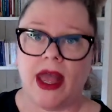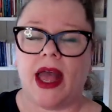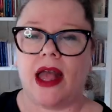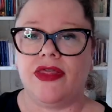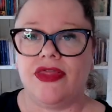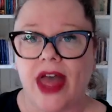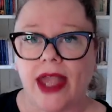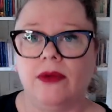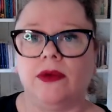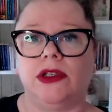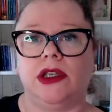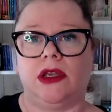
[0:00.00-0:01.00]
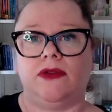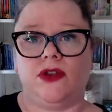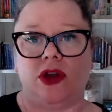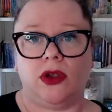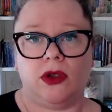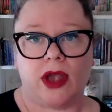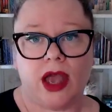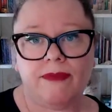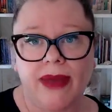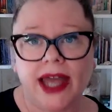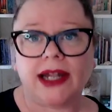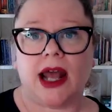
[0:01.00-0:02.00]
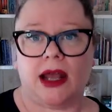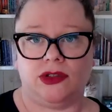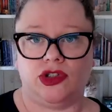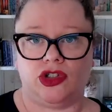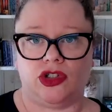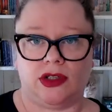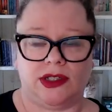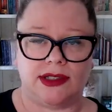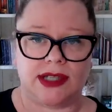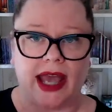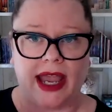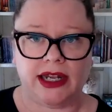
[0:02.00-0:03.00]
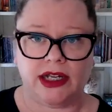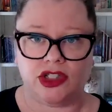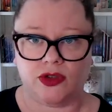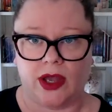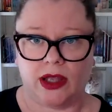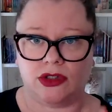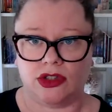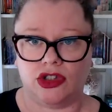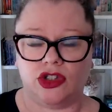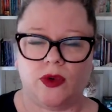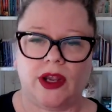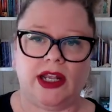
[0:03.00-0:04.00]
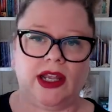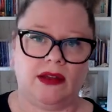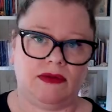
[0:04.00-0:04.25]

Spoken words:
and they would give you about $100, 80 to 120.